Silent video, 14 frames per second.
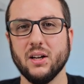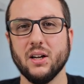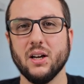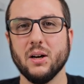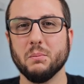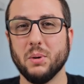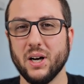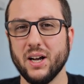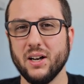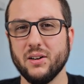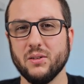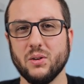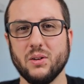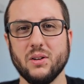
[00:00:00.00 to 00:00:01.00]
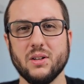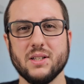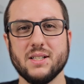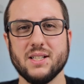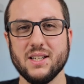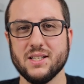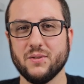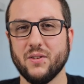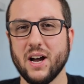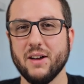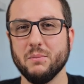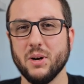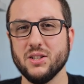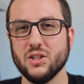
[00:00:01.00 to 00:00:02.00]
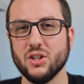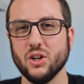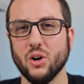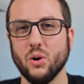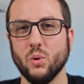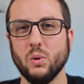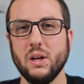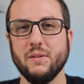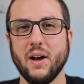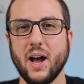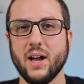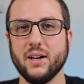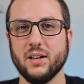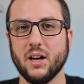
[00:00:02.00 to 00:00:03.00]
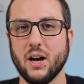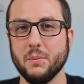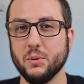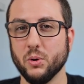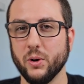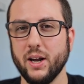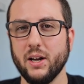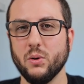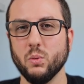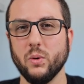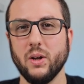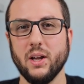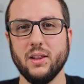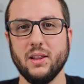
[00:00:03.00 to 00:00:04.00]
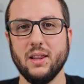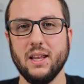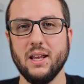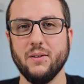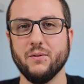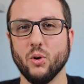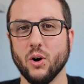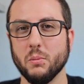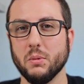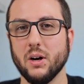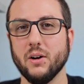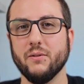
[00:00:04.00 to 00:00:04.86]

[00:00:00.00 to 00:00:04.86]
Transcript: But since 5 months ago, we've had an upgrade in the form of